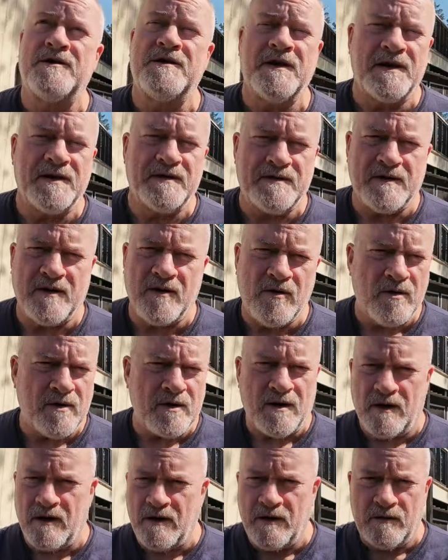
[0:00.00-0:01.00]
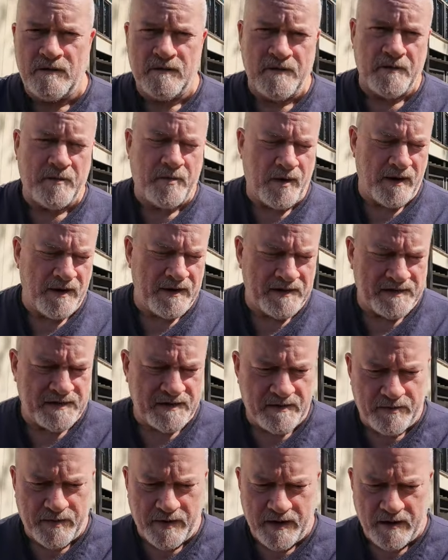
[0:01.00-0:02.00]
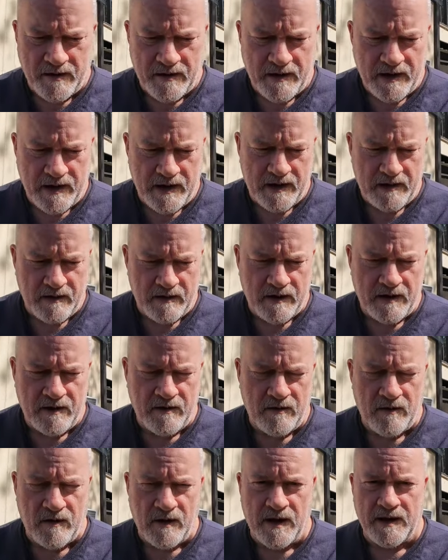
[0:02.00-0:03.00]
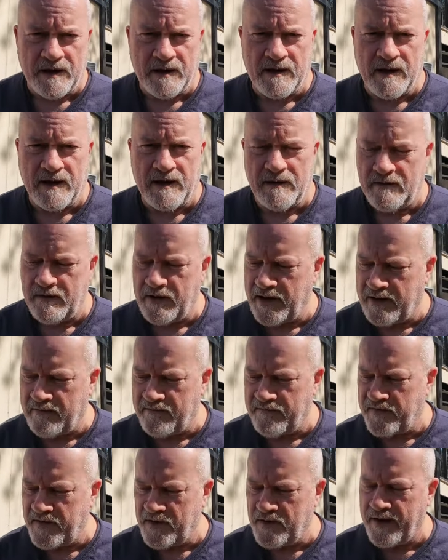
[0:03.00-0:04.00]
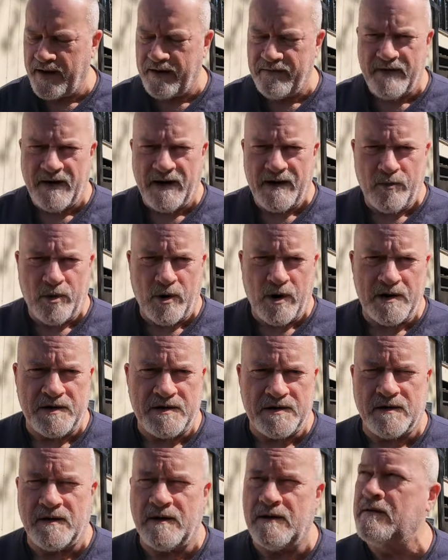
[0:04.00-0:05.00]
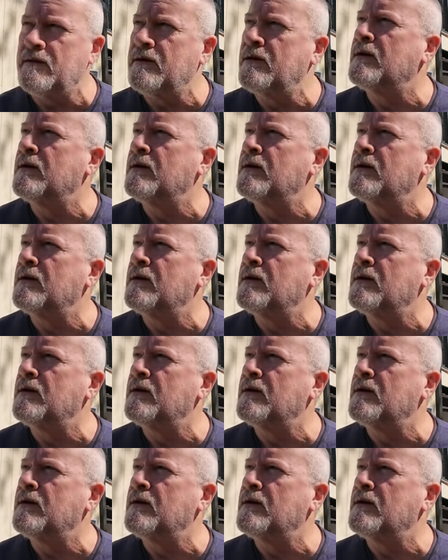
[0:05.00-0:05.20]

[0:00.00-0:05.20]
jets going all over the place up here. He he don't like that. He can feel that vibration.